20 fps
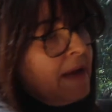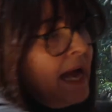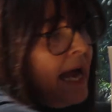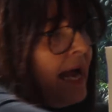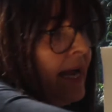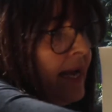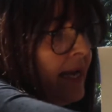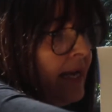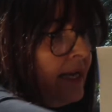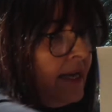
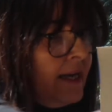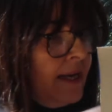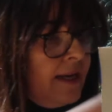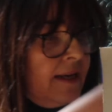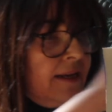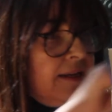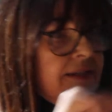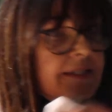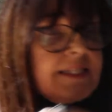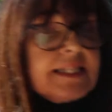
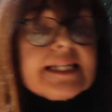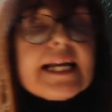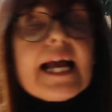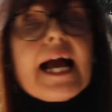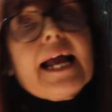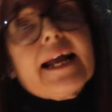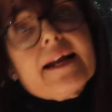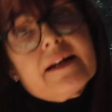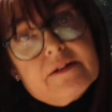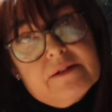make a
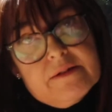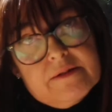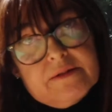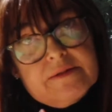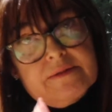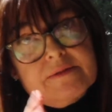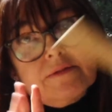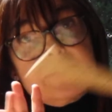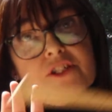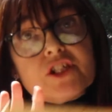
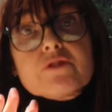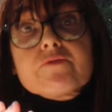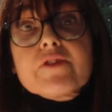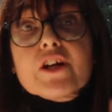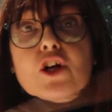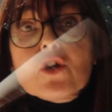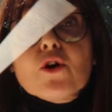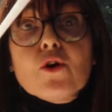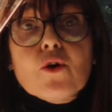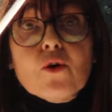scale to
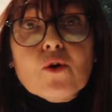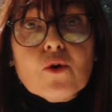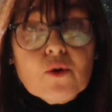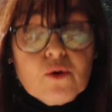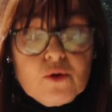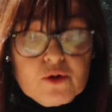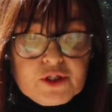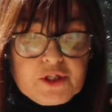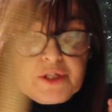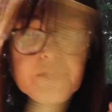
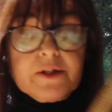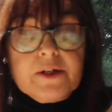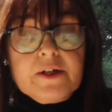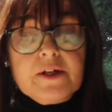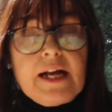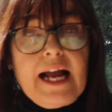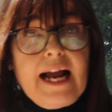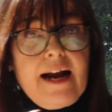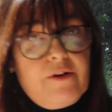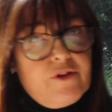record
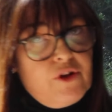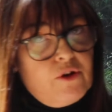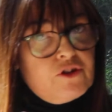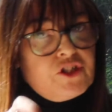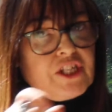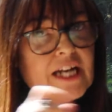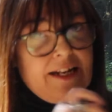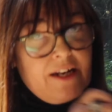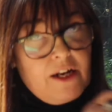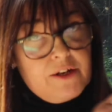how your
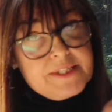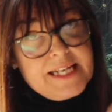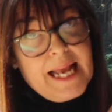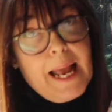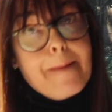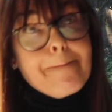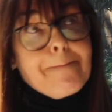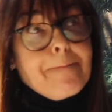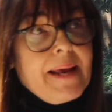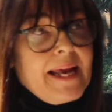shadows
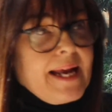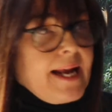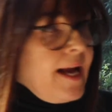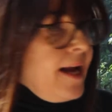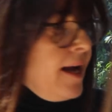get bigger